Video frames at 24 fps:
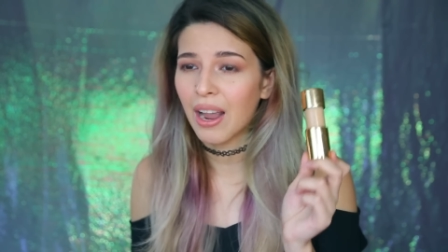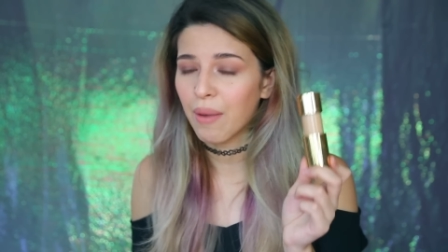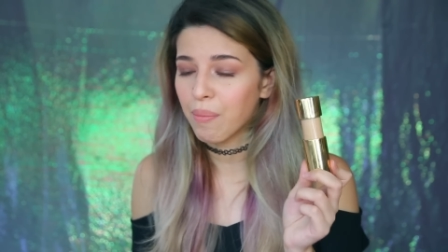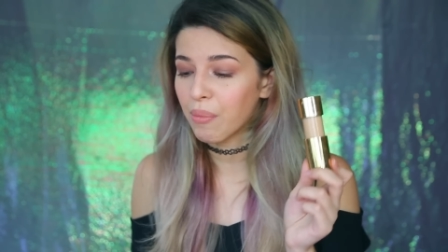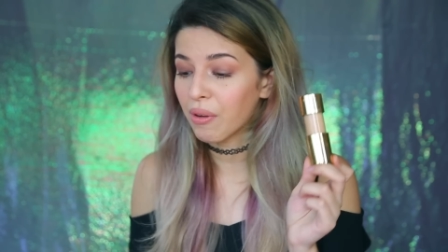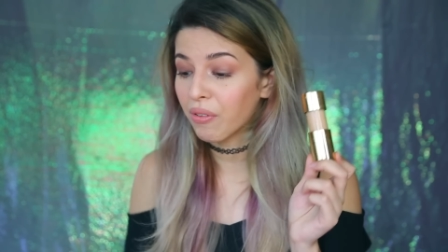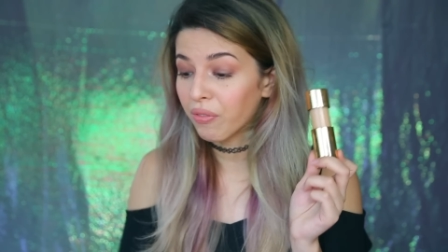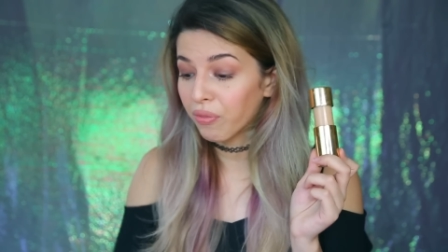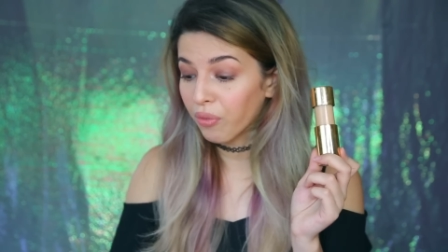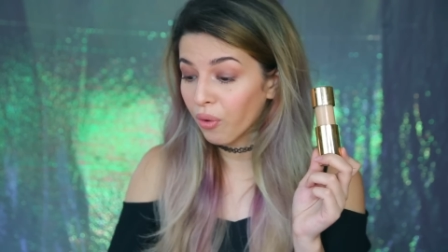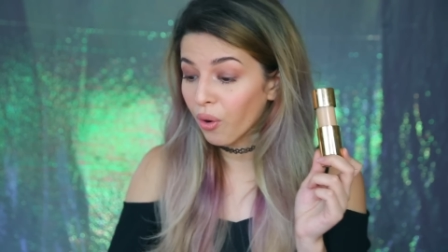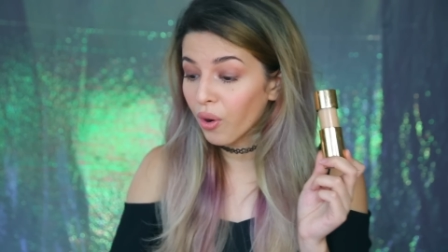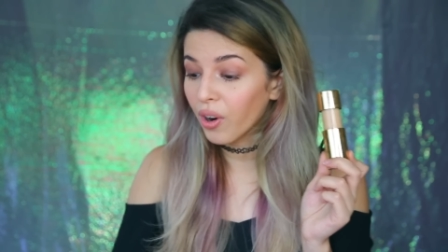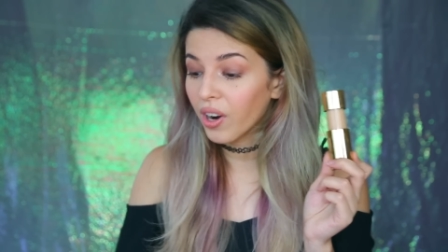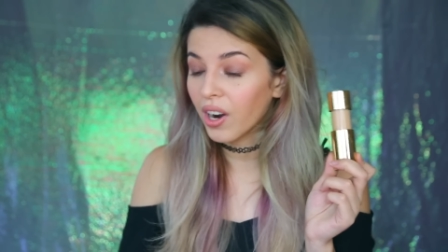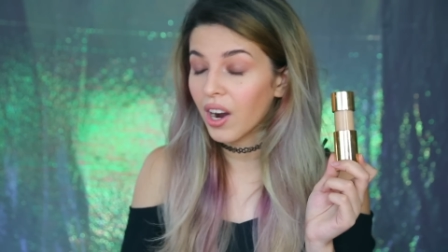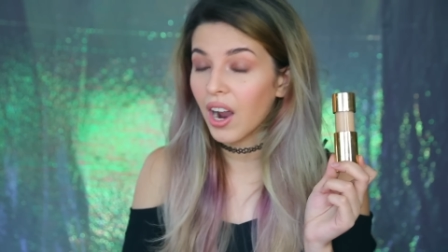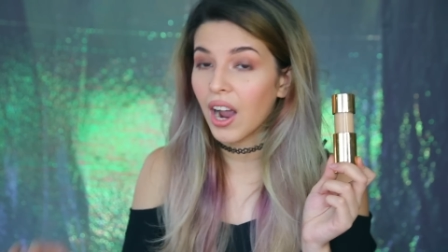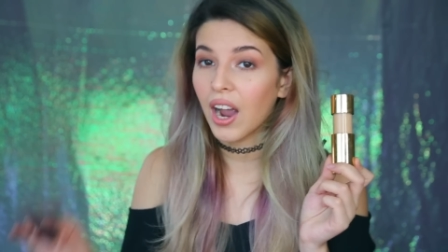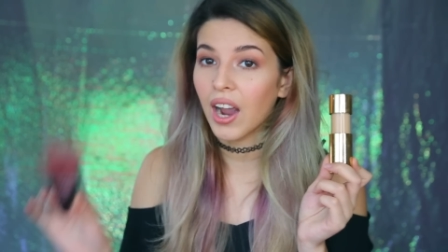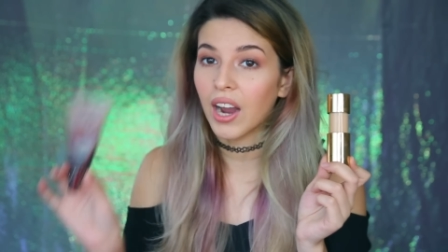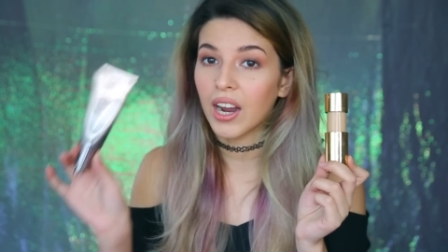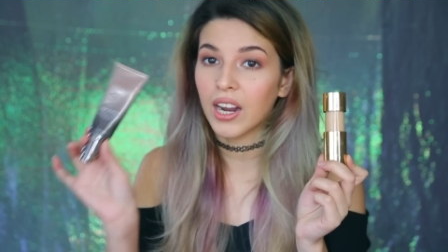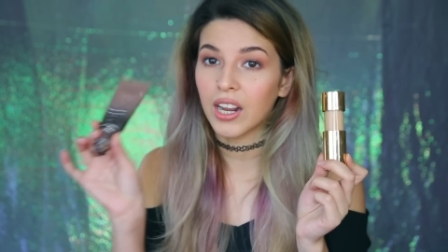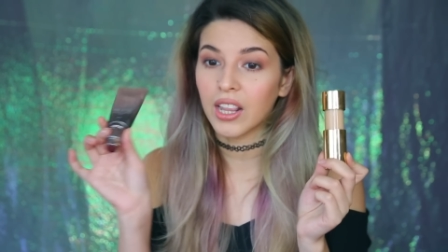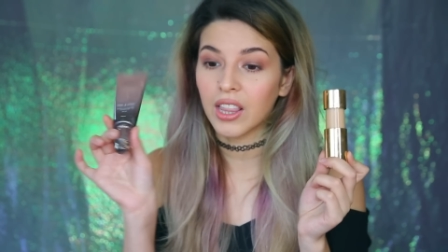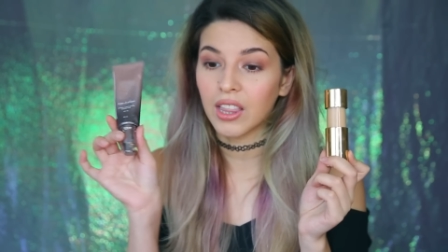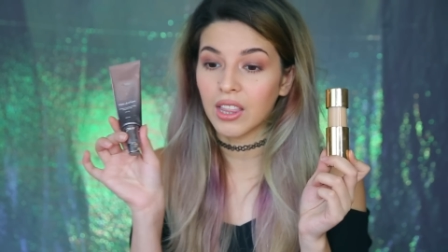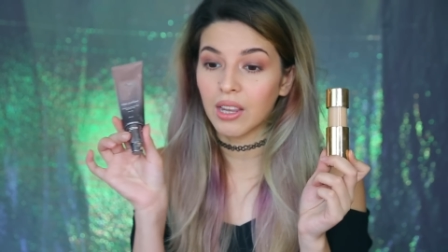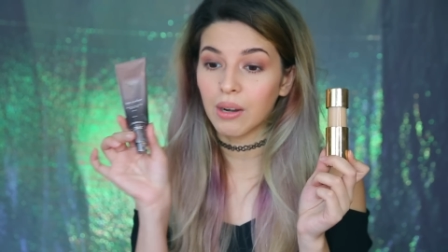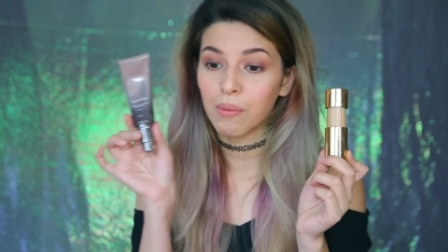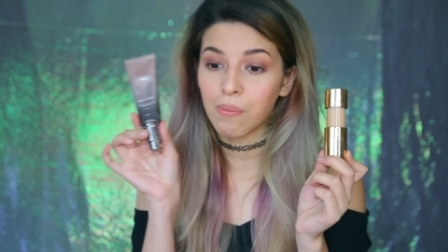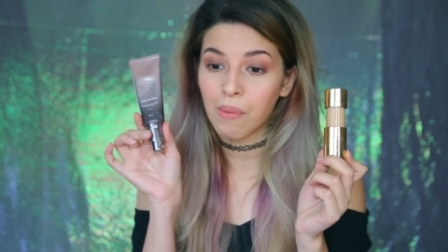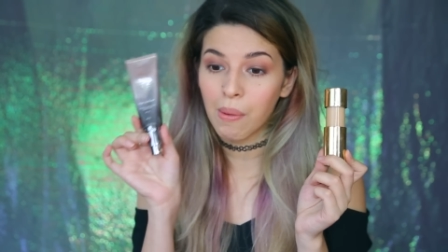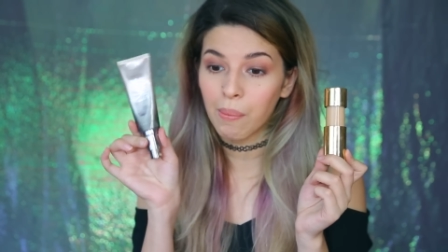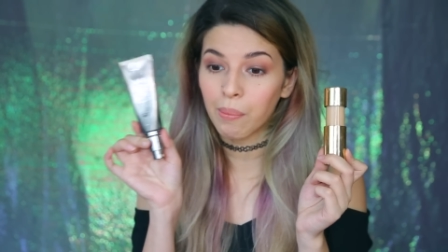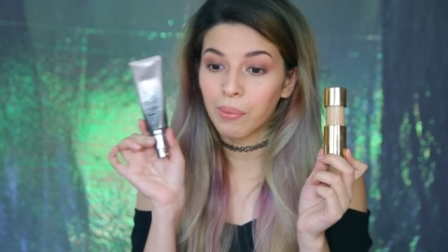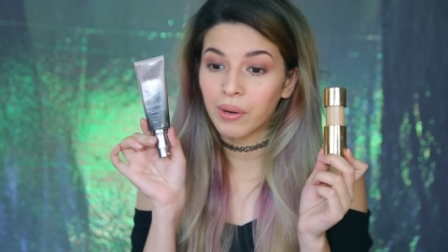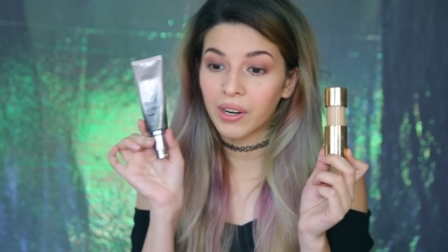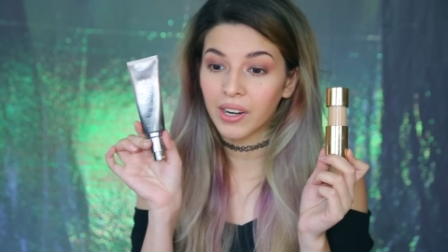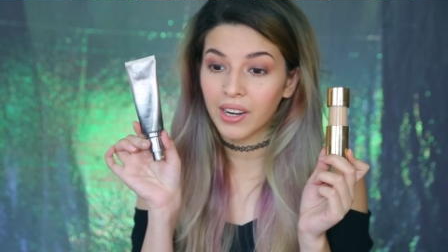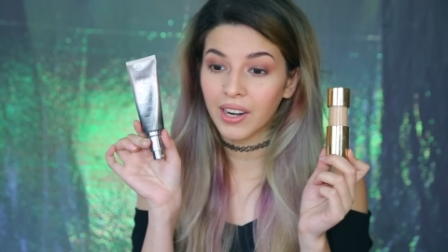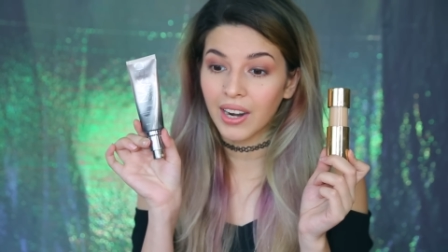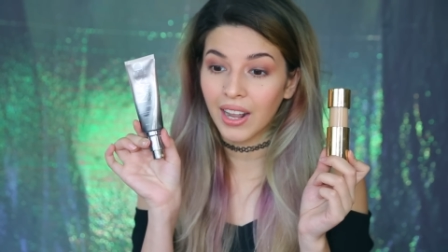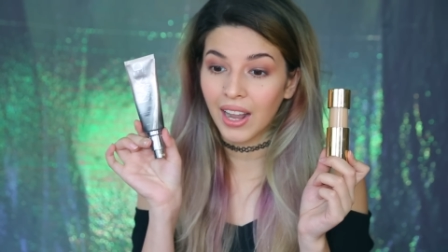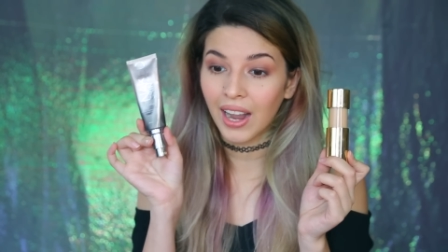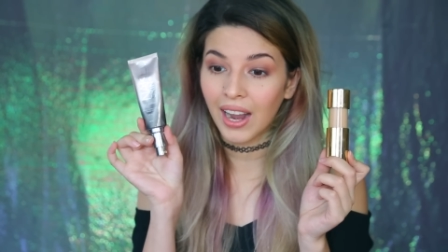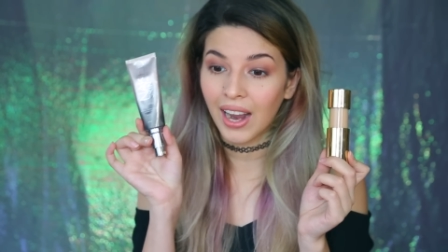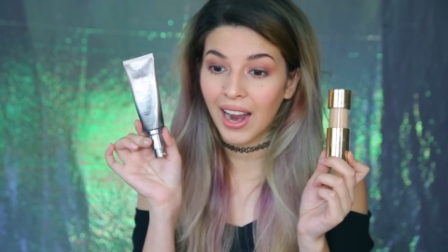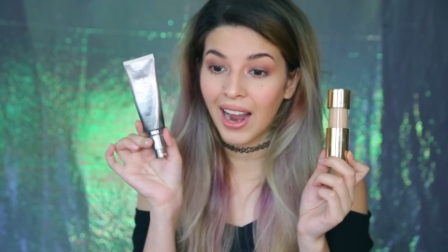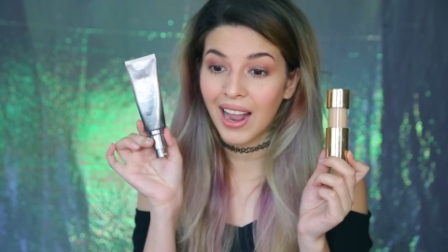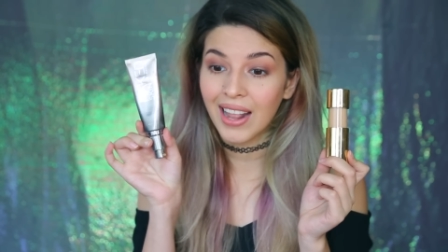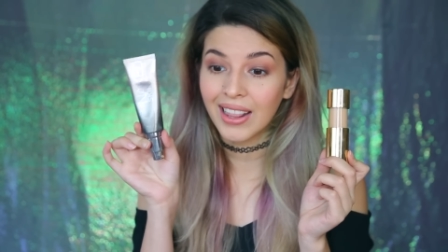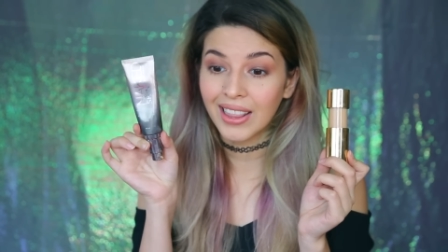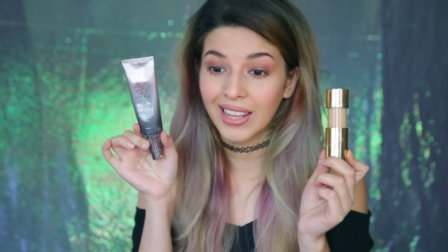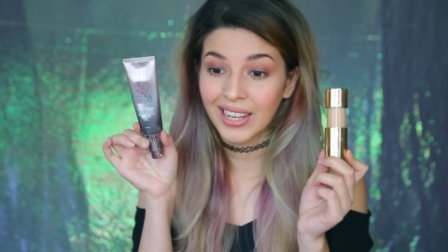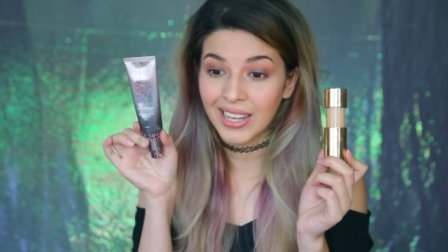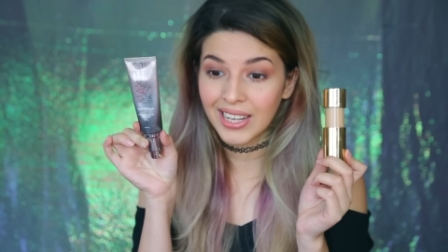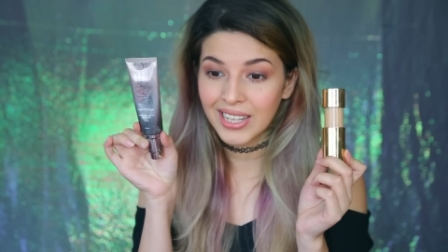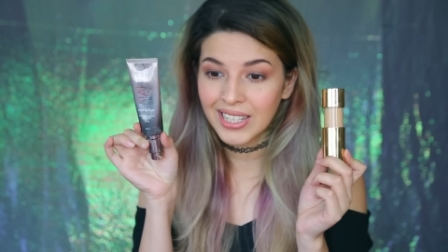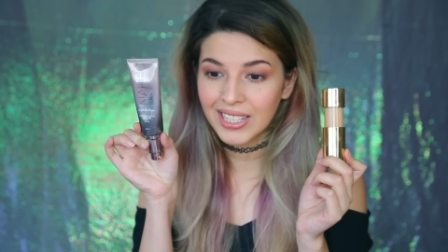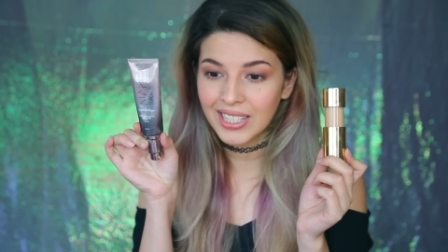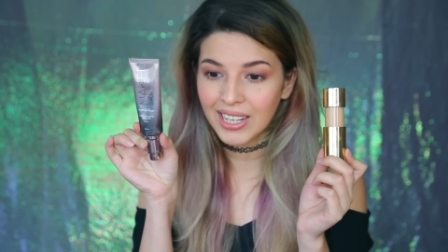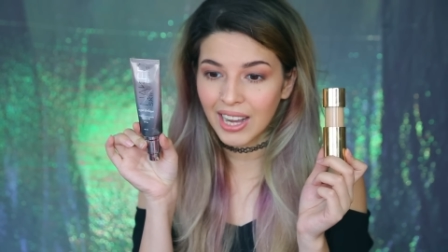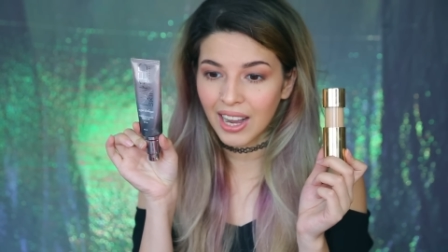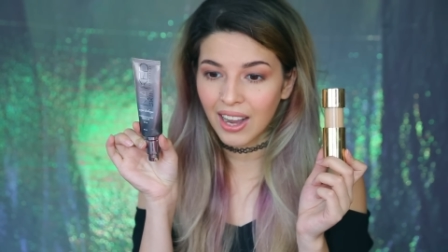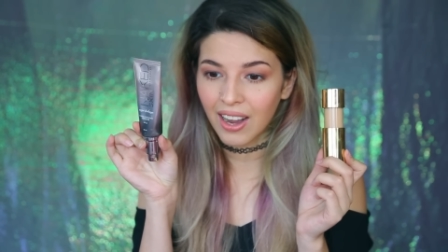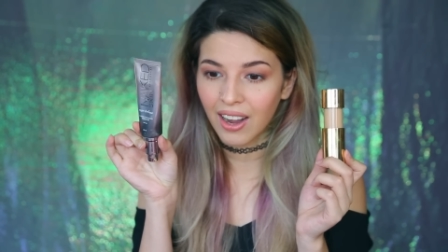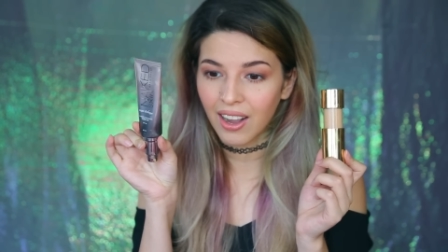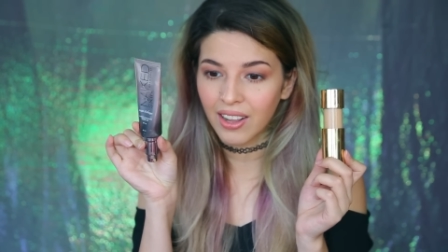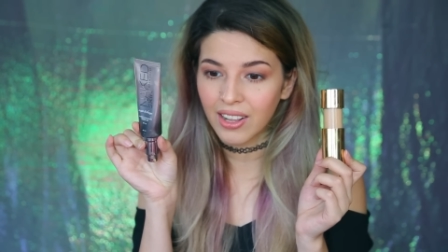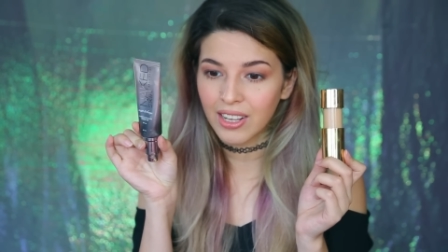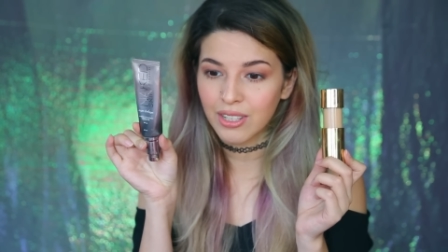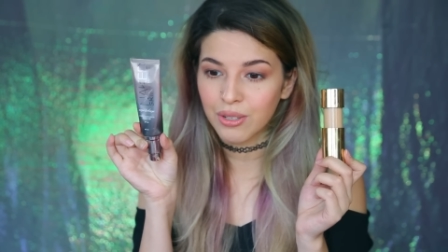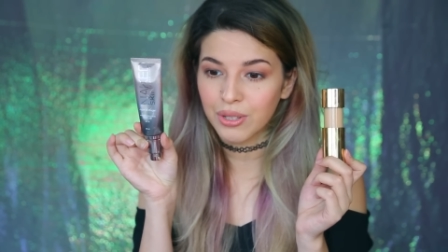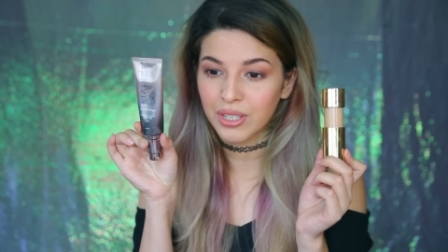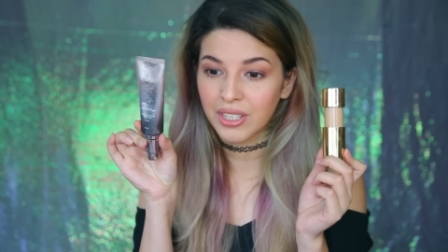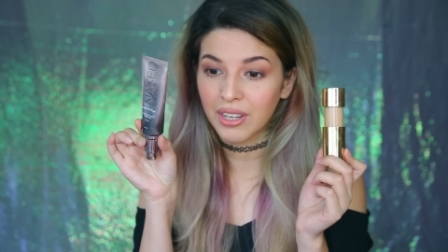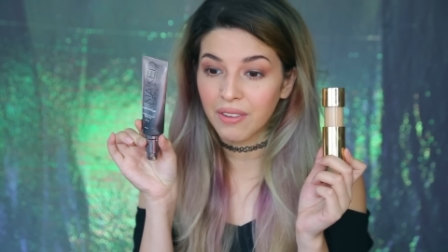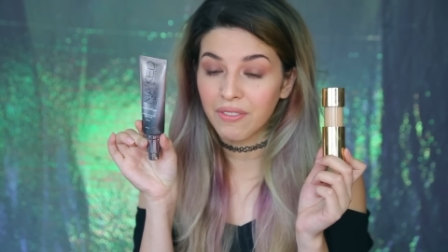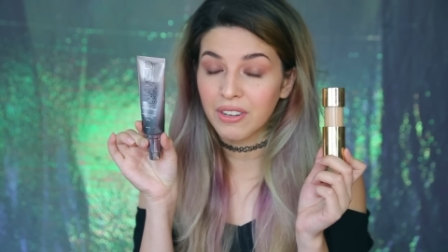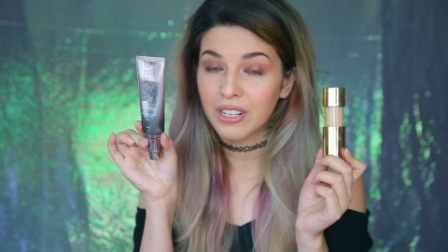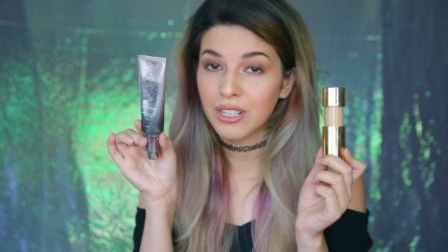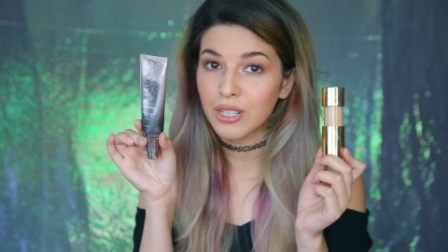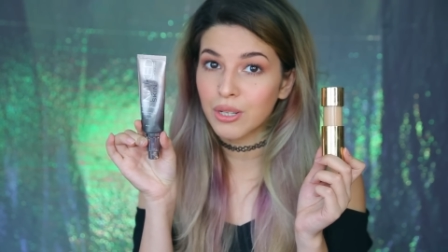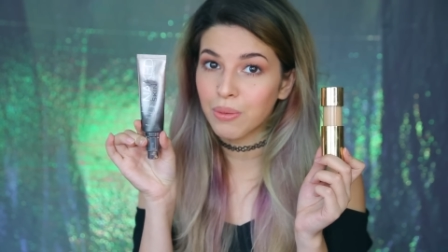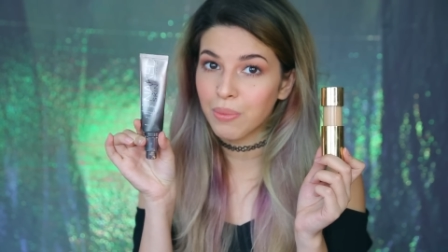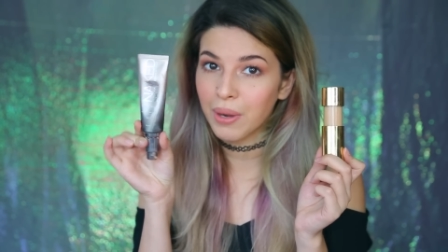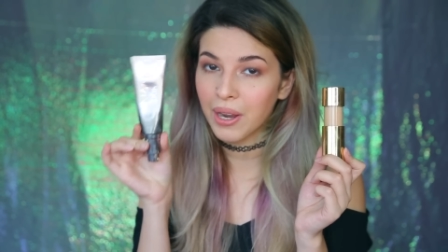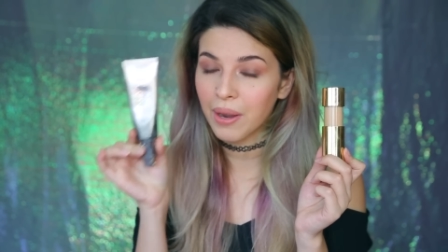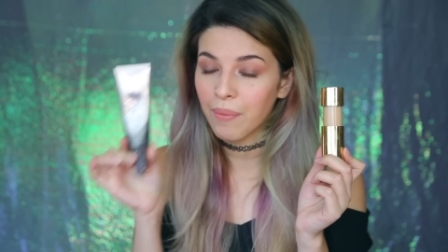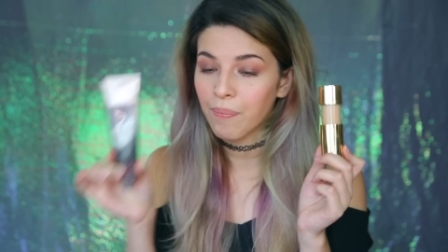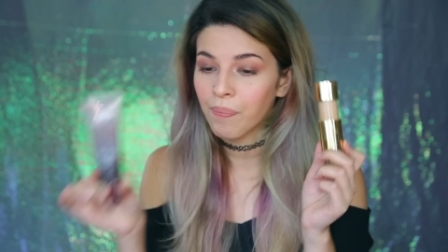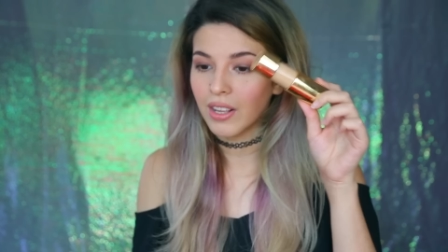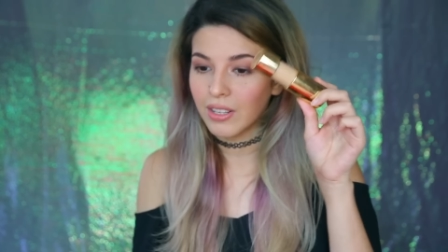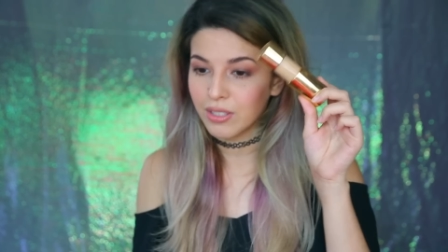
Before I remembered that I had this, this was given to me.